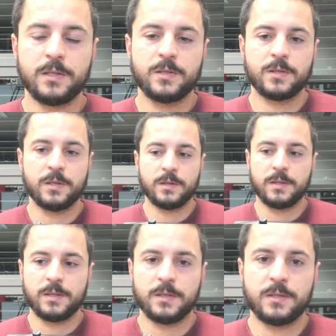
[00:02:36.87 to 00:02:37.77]
this
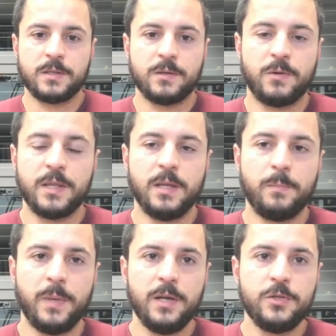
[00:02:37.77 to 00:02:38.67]

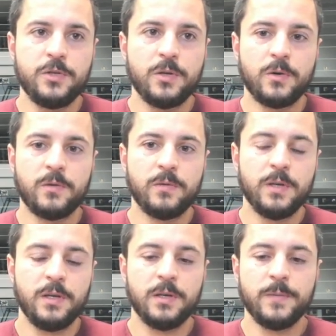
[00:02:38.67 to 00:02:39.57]
landing page over
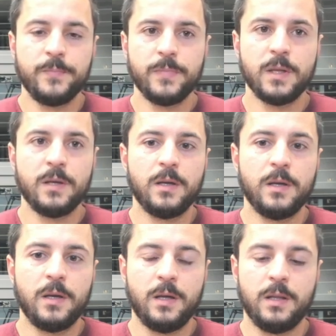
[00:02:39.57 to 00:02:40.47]
here,
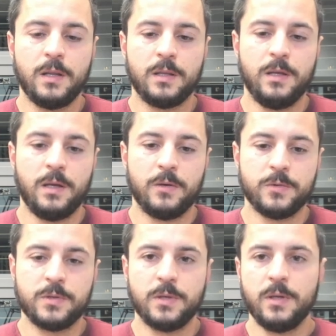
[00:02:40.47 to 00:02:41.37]
and nothing
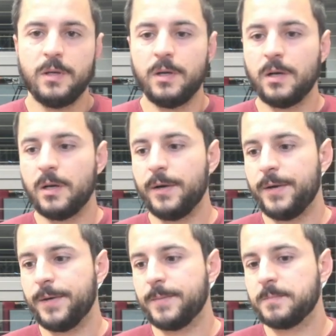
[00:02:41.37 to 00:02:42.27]
else.
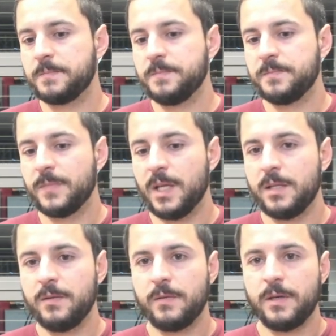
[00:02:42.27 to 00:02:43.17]

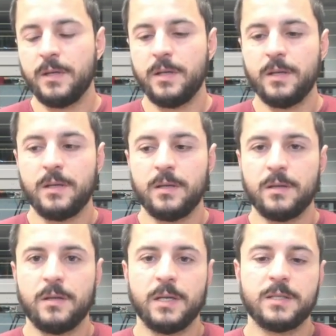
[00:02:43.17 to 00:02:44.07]
Nothing
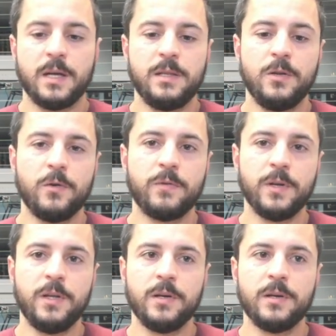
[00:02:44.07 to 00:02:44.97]
very exciting over
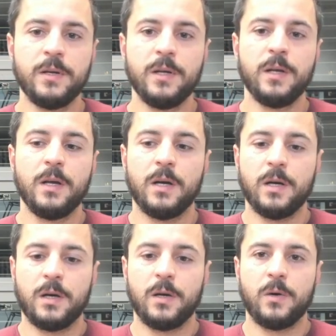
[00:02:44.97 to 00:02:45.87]
here.
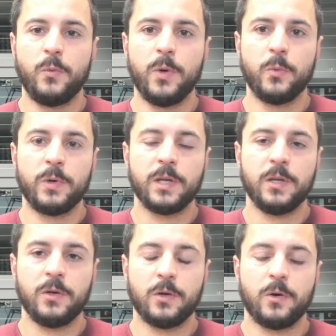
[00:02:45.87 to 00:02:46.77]
We're
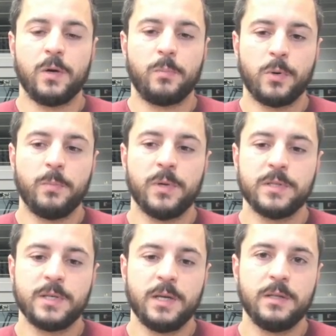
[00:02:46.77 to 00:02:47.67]
working on a proper
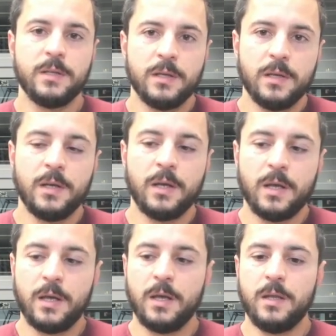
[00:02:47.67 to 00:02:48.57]
site,
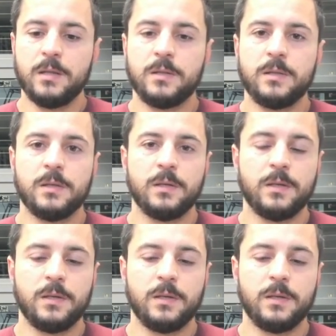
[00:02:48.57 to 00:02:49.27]
and